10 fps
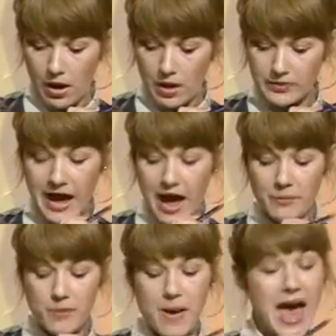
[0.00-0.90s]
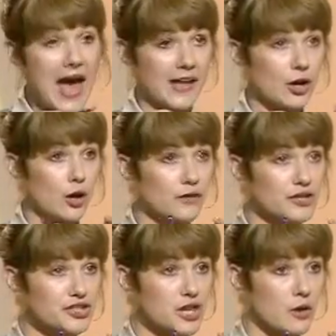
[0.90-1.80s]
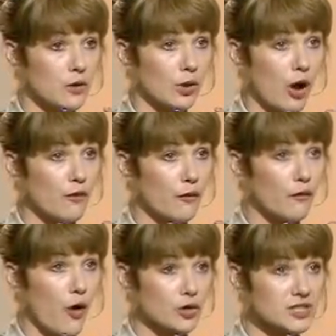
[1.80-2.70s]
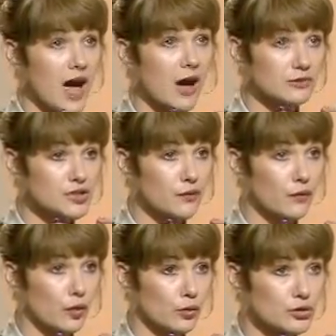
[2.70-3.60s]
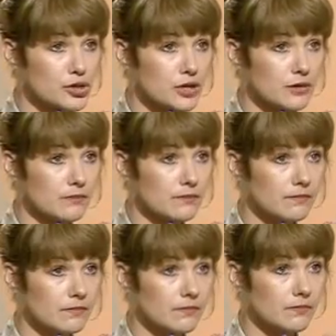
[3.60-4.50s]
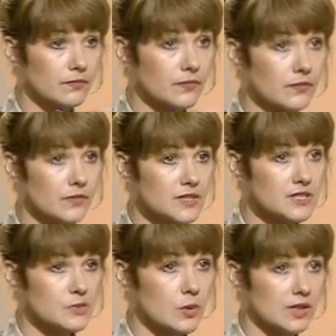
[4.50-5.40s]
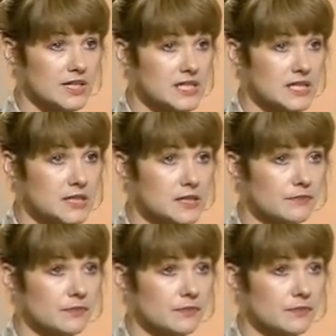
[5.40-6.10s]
The upper pad of the sole of a foxhound's foot. This is what this is.